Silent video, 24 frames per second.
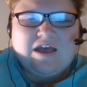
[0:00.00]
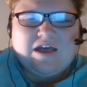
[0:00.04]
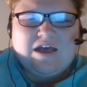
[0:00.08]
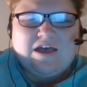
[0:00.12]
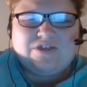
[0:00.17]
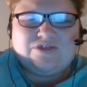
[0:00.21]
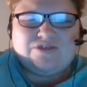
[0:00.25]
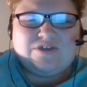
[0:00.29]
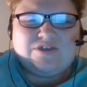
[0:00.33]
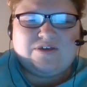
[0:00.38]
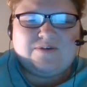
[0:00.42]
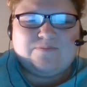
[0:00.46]

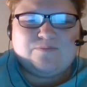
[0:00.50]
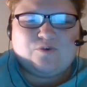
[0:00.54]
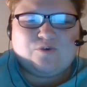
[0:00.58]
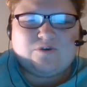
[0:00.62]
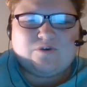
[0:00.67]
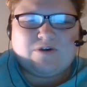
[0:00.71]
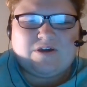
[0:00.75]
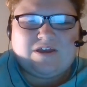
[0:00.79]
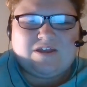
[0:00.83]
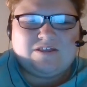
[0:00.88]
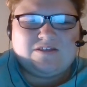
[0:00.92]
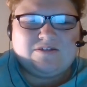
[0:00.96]
At some
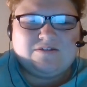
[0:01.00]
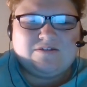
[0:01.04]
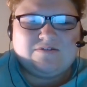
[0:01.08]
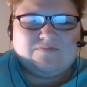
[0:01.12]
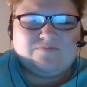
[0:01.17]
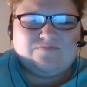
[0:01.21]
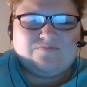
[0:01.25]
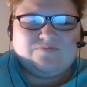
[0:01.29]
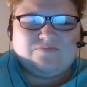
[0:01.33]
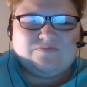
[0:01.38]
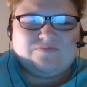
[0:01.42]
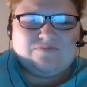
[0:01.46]
point,
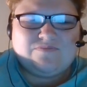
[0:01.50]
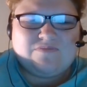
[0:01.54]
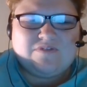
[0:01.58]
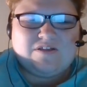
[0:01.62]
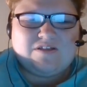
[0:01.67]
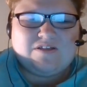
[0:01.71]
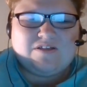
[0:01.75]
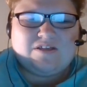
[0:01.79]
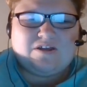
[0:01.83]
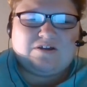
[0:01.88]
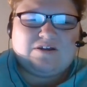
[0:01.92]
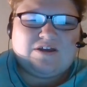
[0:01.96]

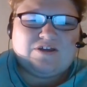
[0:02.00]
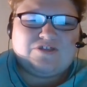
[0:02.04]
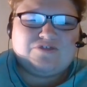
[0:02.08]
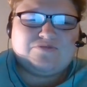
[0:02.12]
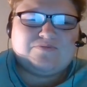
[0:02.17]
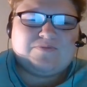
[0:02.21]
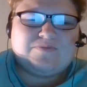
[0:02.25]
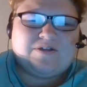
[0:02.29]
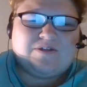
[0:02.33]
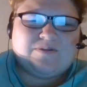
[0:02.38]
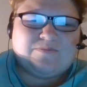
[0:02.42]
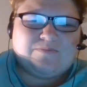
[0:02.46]
there has
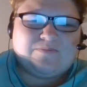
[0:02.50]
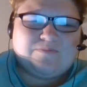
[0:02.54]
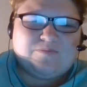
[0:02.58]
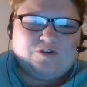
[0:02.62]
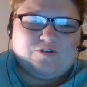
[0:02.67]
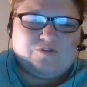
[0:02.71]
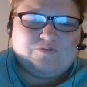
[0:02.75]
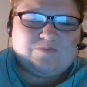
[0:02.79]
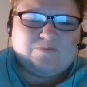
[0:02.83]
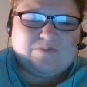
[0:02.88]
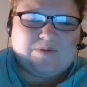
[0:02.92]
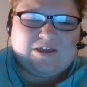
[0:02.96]
been a
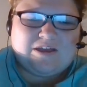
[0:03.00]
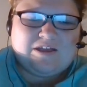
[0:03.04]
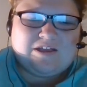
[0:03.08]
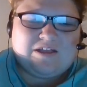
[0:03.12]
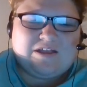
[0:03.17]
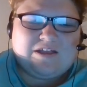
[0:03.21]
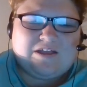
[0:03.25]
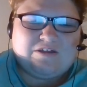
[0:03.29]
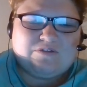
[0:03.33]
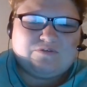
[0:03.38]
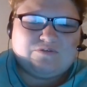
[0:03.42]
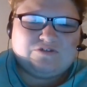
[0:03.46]

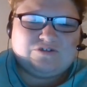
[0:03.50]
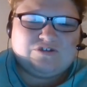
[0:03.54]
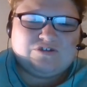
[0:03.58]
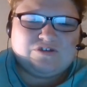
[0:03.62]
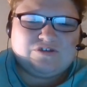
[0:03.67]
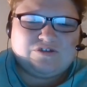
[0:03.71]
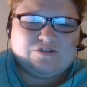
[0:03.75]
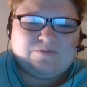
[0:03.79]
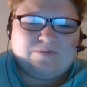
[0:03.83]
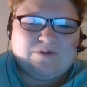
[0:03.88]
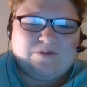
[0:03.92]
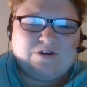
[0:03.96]
movement which
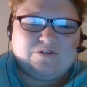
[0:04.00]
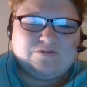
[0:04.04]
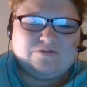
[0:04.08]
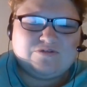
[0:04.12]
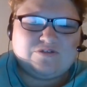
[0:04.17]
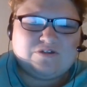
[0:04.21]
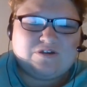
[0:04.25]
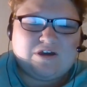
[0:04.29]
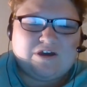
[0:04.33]
is opposed